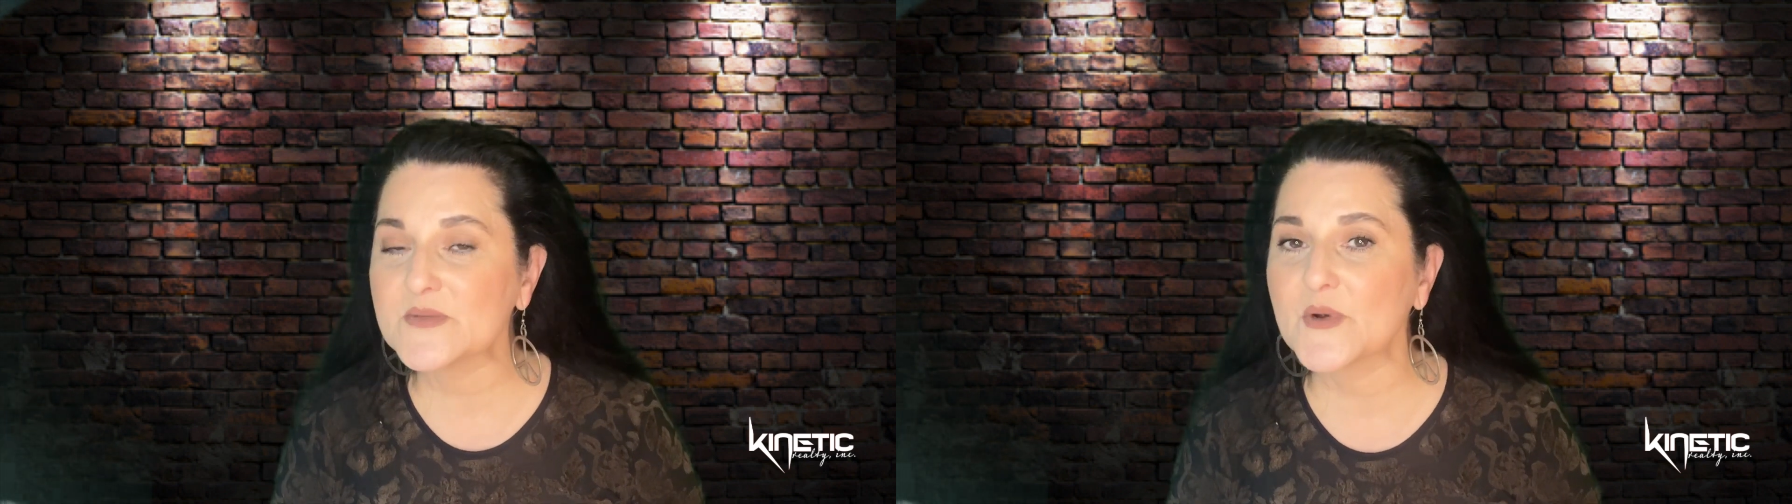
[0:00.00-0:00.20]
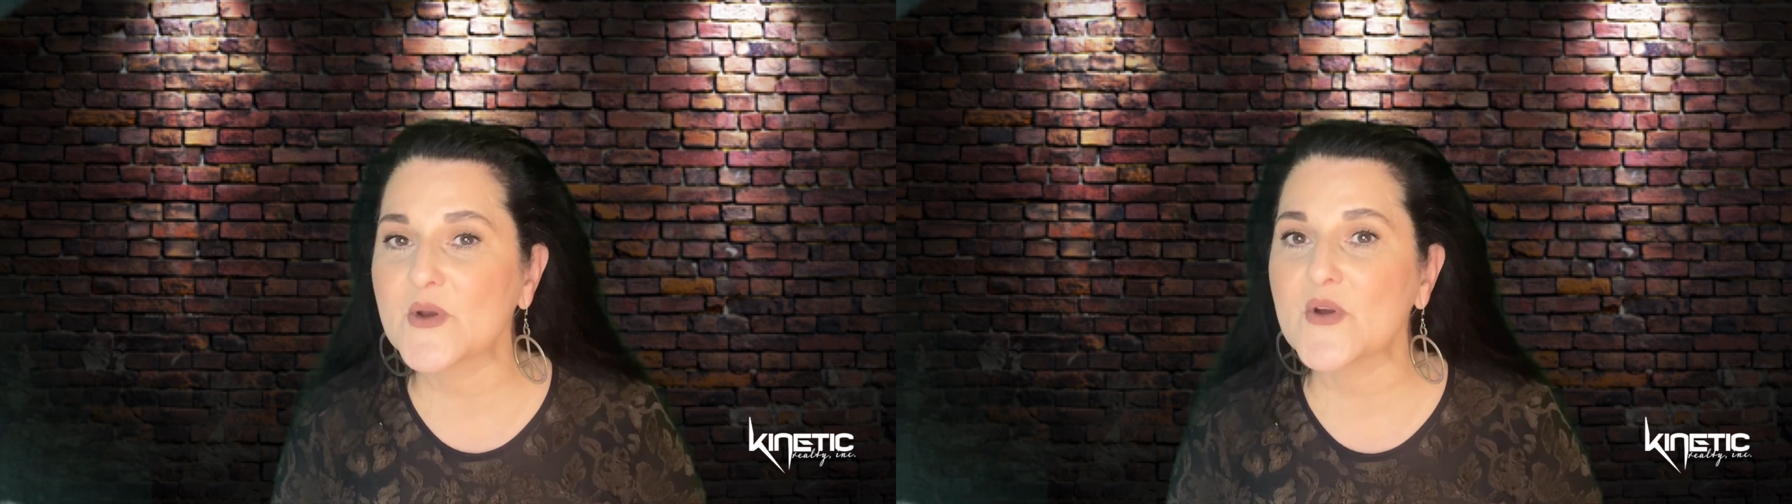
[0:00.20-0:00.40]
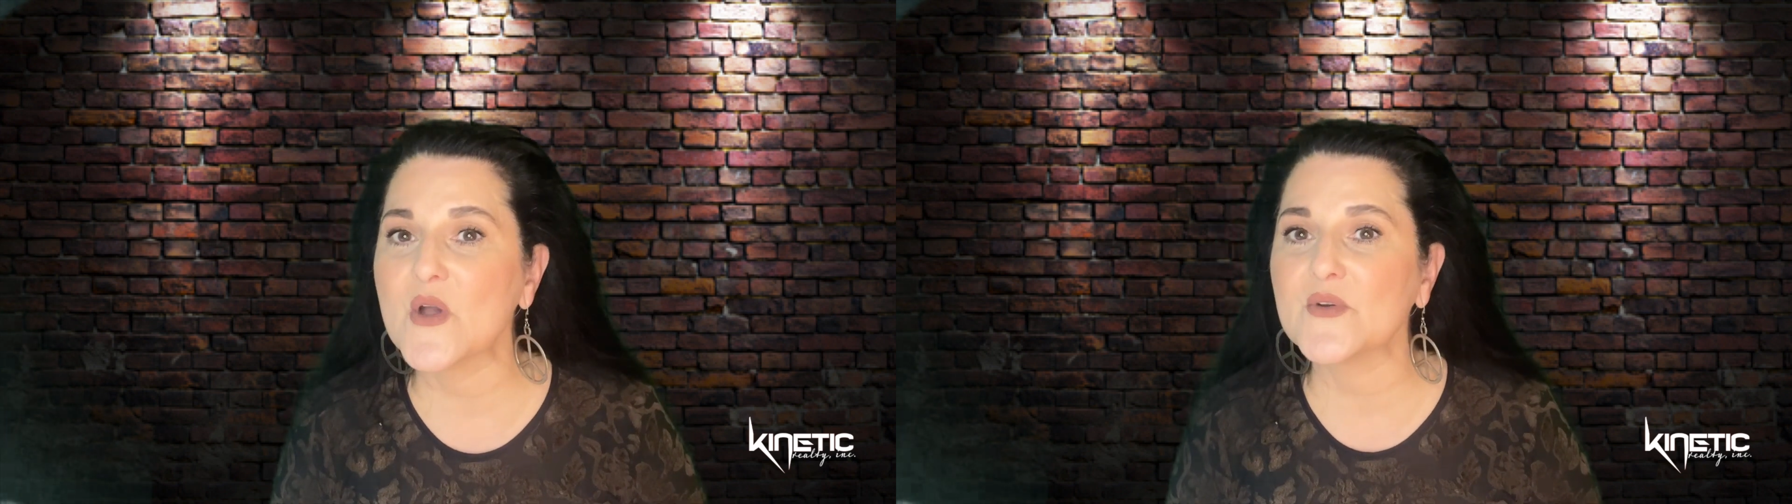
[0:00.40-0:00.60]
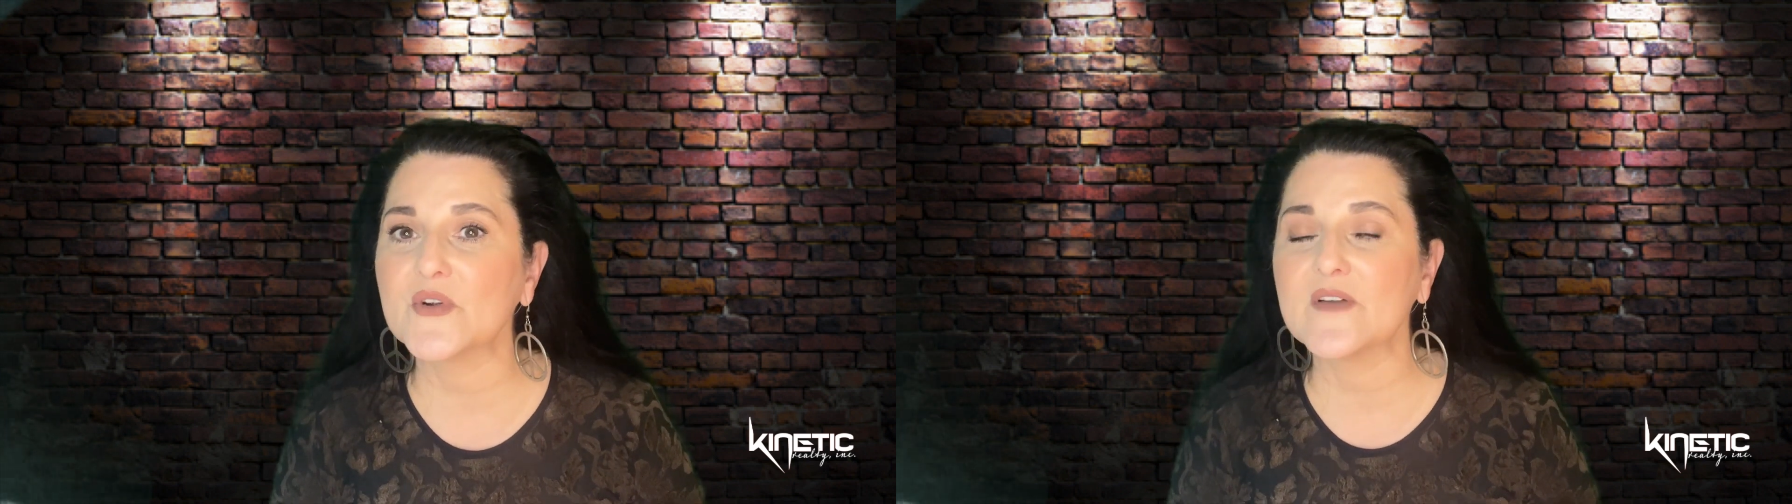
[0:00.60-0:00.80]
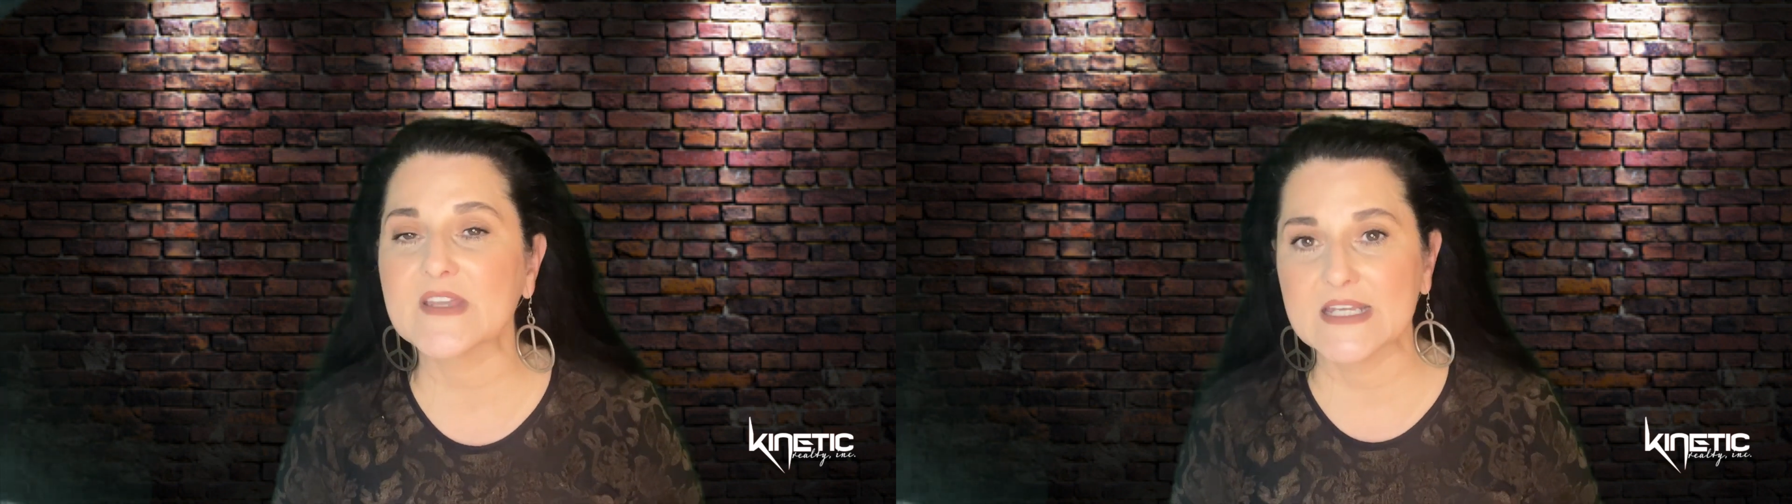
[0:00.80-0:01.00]
broker
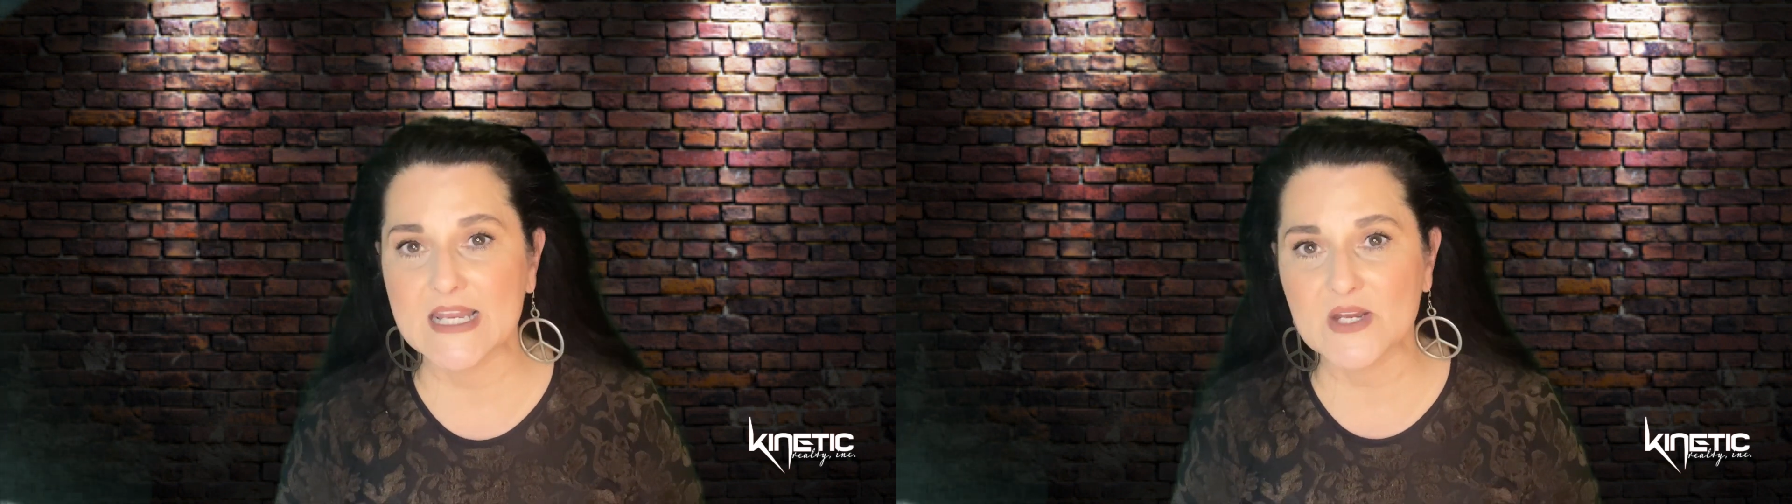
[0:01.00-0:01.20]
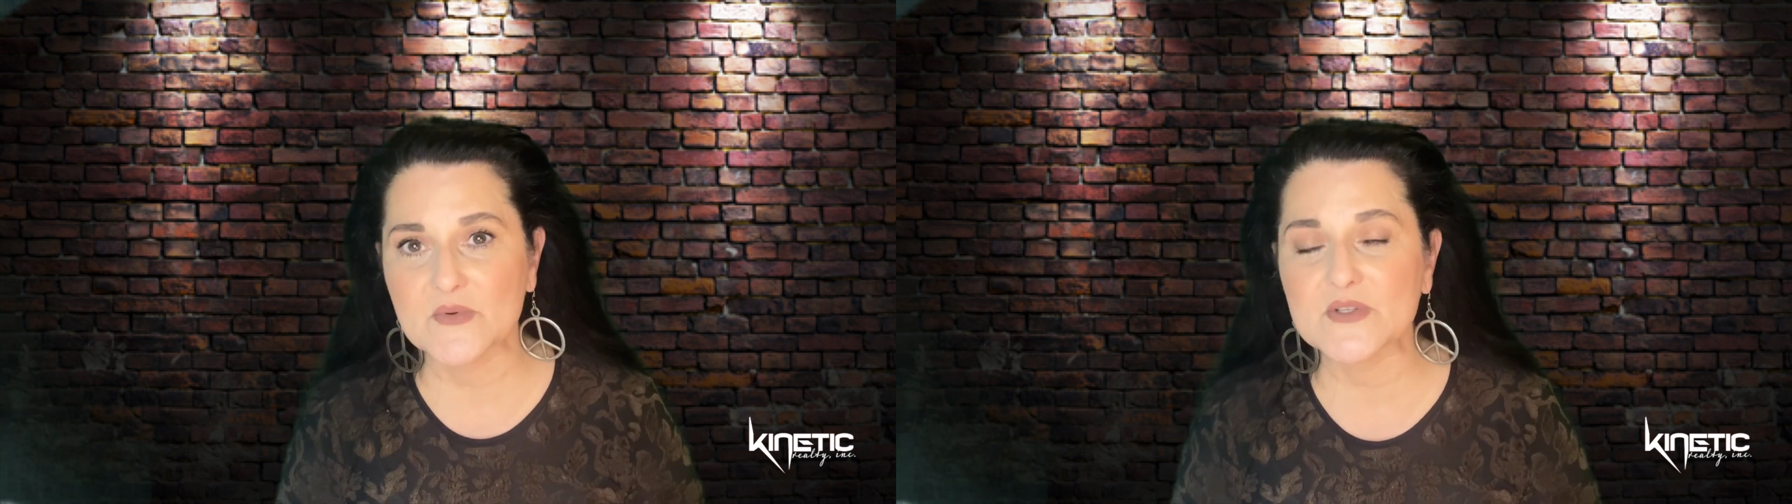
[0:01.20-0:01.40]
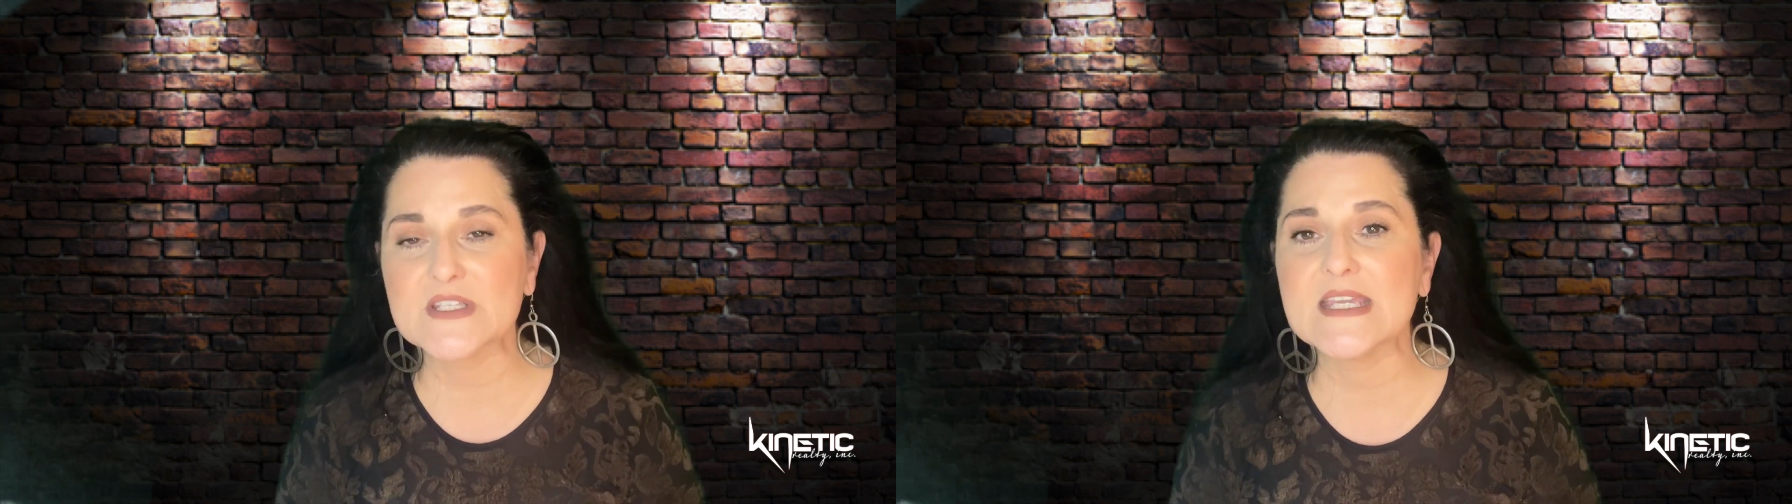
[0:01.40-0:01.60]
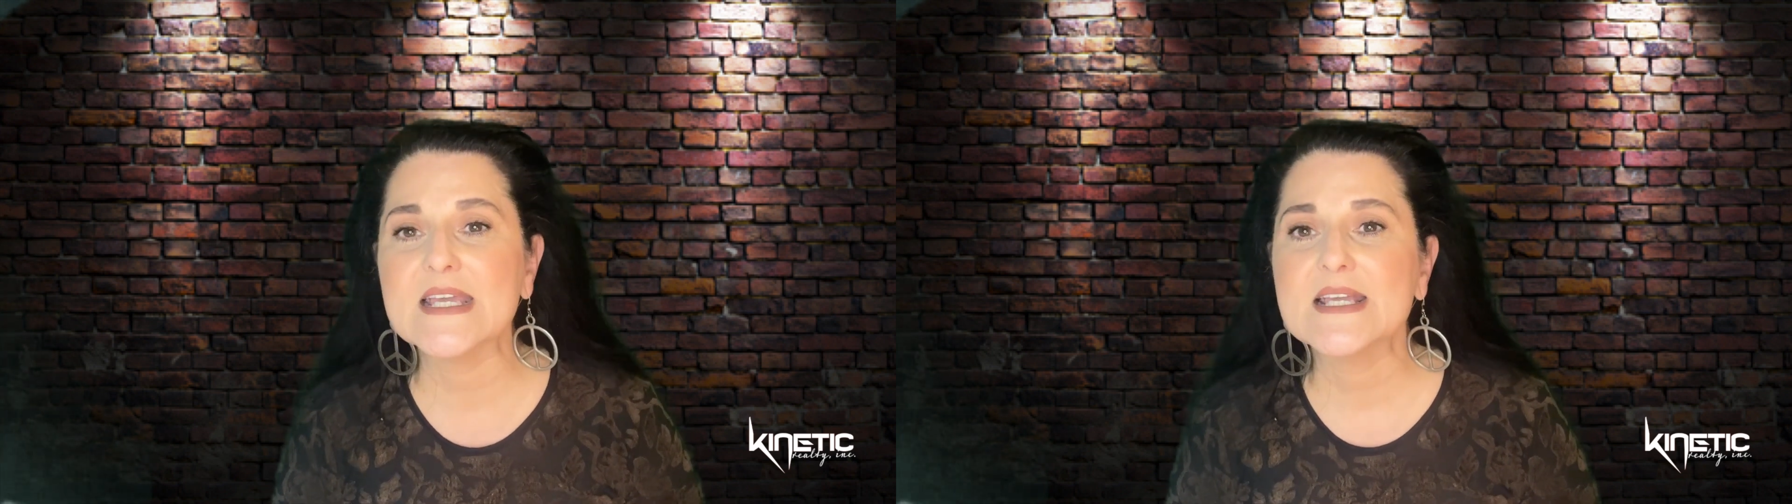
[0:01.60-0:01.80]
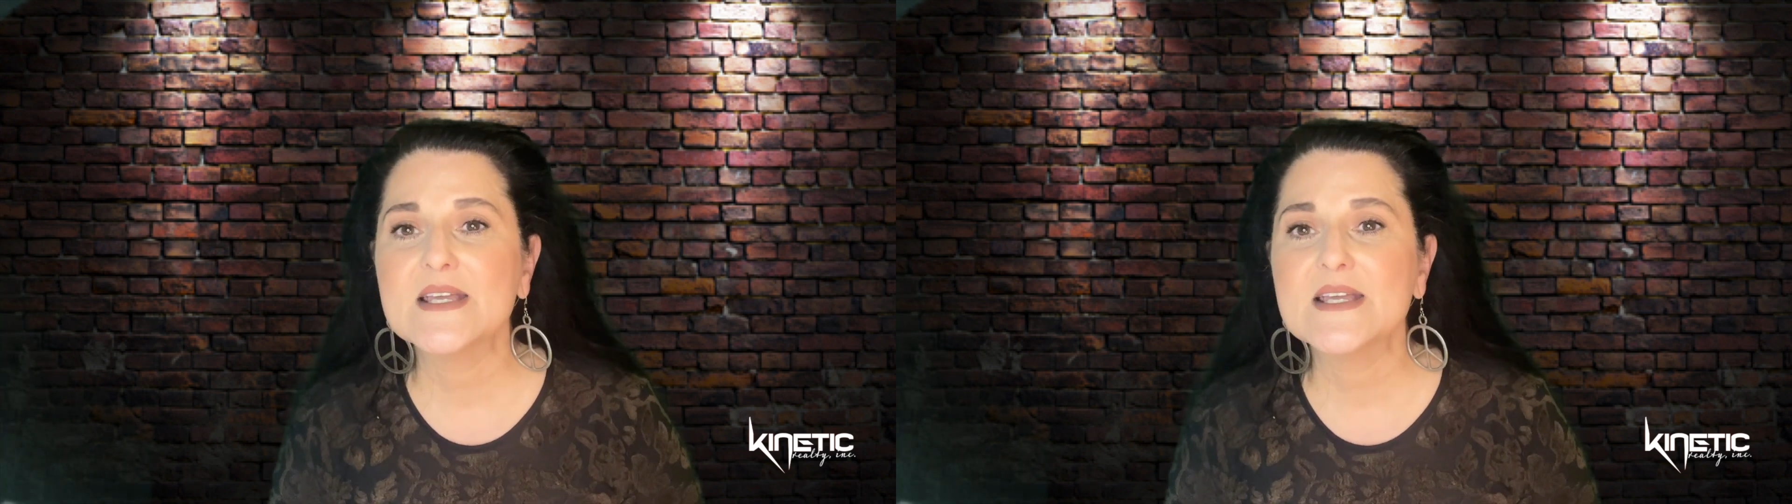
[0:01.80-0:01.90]
owner of Kinetic Realty,